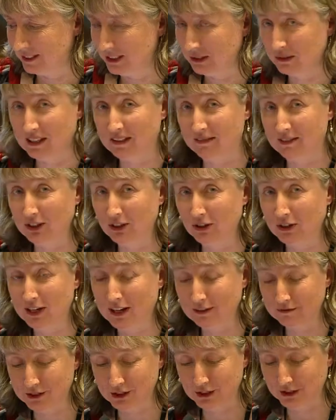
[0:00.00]
We'll have a long
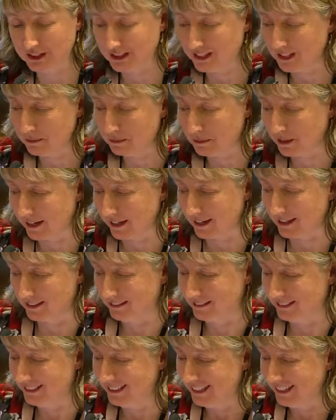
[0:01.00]
afternoon tea break.